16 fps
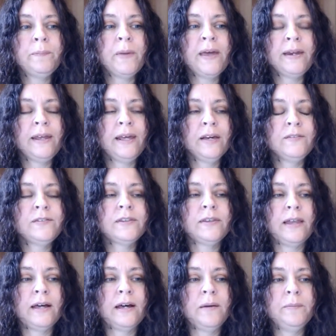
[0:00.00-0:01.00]
it gives
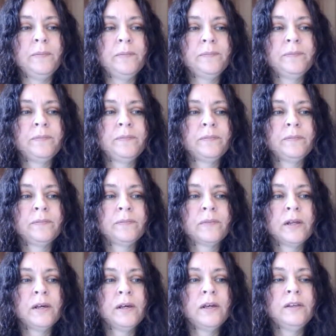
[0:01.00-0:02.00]
them,
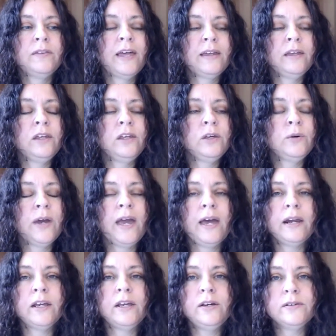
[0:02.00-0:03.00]
that you
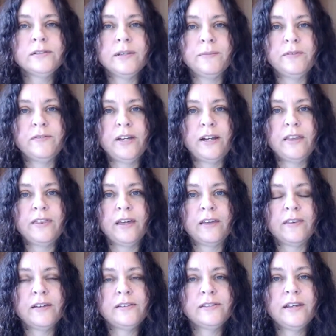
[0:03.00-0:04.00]
can't accuse them of
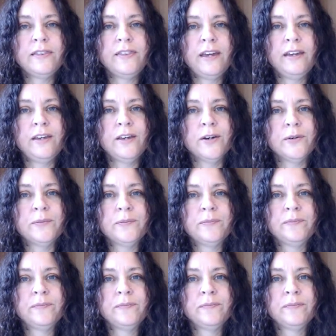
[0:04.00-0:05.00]
anything. They said thank you.
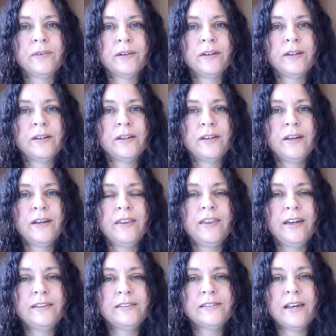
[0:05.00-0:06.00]

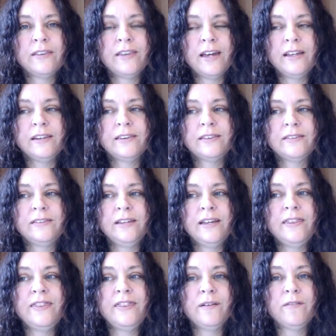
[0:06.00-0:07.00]
They said they
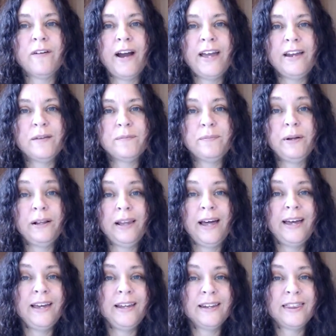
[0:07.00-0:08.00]
did the right,
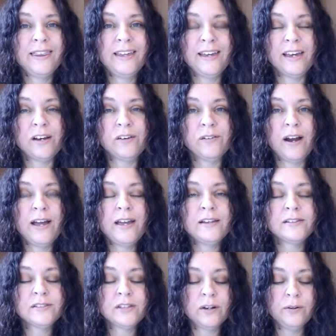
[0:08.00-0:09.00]
polite thing,
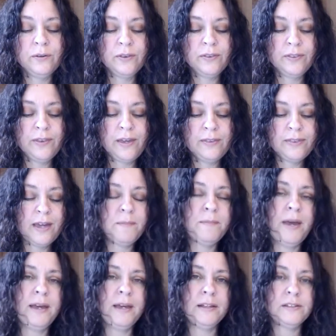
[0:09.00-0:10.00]
right? So it, they
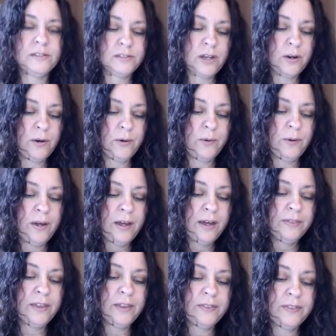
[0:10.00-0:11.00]
make it so
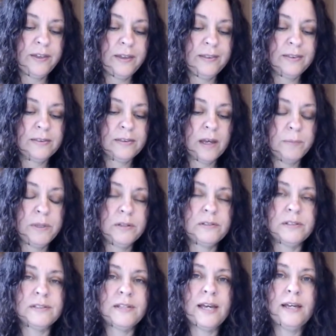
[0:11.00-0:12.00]
that the
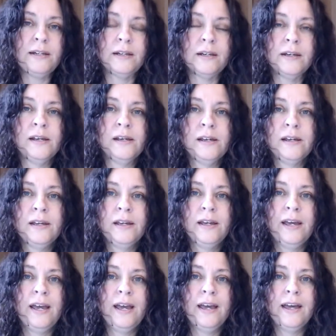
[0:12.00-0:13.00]
abuse is hidden
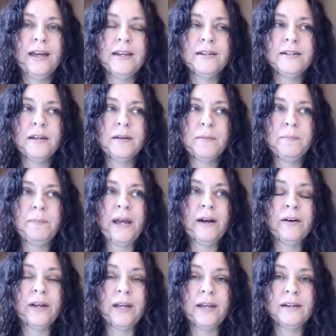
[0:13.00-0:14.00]
and
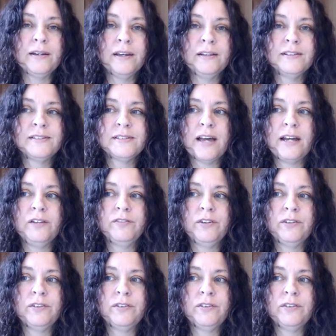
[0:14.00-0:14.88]
buried inside of